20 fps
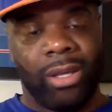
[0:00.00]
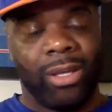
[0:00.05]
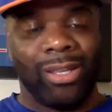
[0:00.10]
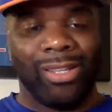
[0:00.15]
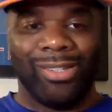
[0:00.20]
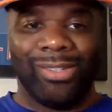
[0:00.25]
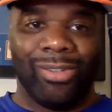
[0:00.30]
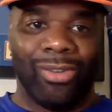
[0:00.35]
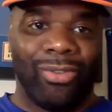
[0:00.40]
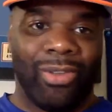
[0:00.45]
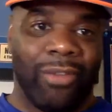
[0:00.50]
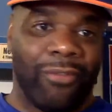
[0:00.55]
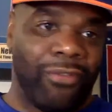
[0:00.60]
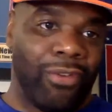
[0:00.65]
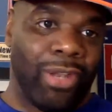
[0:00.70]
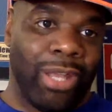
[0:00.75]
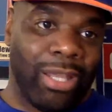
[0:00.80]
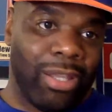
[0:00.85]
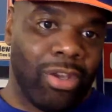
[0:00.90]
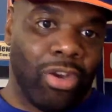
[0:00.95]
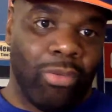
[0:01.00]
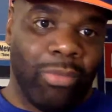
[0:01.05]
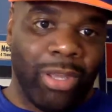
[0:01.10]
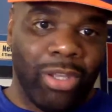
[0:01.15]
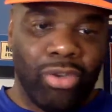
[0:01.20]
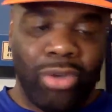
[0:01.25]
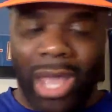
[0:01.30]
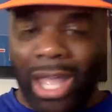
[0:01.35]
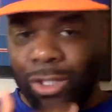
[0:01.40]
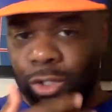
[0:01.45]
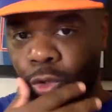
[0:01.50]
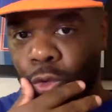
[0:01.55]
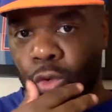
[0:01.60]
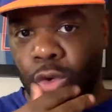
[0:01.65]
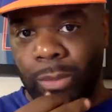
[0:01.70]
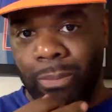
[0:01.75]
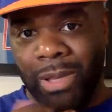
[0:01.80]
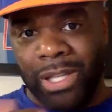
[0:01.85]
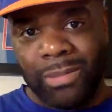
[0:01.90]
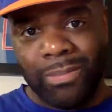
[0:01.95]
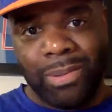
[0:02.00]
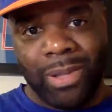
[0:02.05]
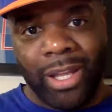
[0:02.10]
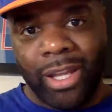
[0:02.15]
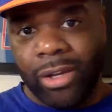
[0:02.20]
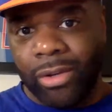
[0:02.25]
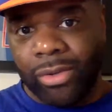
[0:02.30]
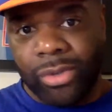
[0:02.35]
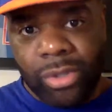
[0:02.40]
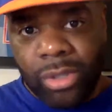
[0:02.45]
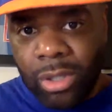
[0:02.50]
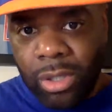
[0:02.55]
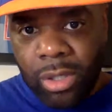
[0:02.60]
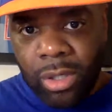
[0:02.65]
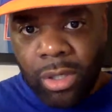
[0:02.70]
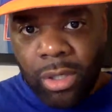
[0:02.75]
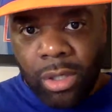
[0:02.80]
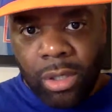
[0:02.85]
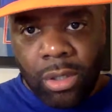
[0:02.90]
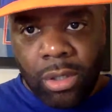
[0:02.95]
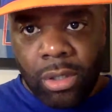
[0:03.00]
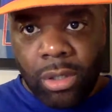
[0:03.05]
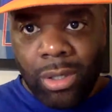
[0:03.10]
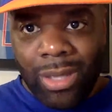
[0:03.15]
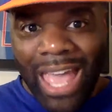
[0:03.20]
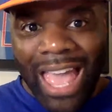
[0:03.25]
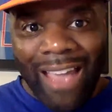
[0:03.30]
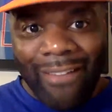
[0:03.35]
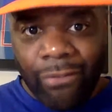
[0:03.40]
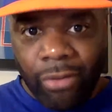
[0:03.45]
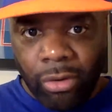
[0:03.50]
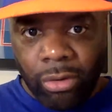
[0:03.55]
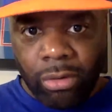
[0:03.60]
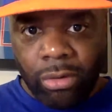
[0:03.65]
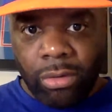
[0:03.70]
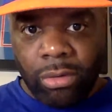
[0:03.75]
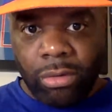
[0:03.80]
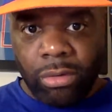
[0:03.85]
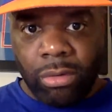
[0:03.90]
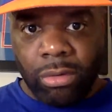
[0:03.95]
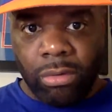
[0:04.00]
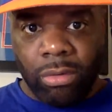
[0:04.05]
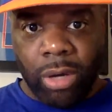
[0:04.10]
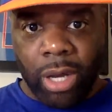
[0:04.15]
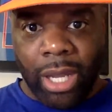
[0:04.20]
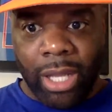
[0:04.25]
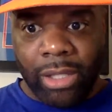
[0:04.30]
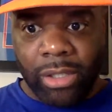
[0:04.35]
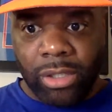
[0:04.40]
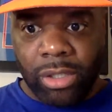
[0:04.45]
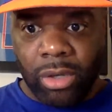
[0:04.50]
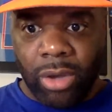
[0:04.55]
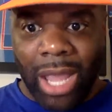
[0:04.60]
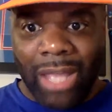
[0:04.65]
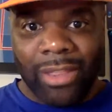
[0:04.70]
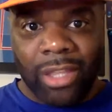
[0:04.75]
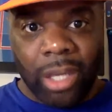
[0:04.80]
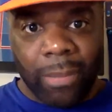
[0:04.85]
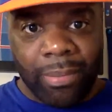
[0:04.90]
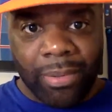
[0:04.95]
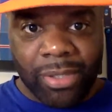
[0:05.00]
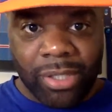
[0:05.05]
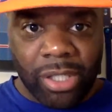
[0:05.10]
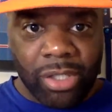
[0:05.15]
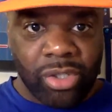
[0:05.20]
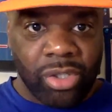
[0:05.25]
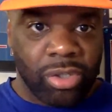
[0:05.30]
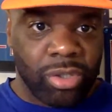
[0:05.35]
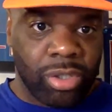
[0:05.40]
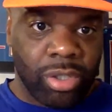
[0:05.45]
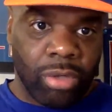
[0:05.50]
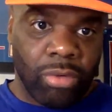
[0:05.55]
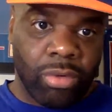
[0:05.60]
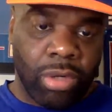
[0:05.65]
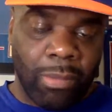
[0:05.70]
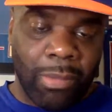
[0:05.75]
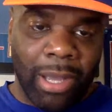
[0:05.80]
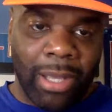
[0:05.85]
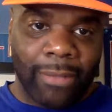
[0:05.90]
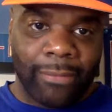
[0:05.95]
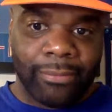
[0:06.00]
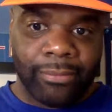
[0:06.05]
Because, they feel like, yo, man, you had two of the best players ever, right? So at their position. So come on.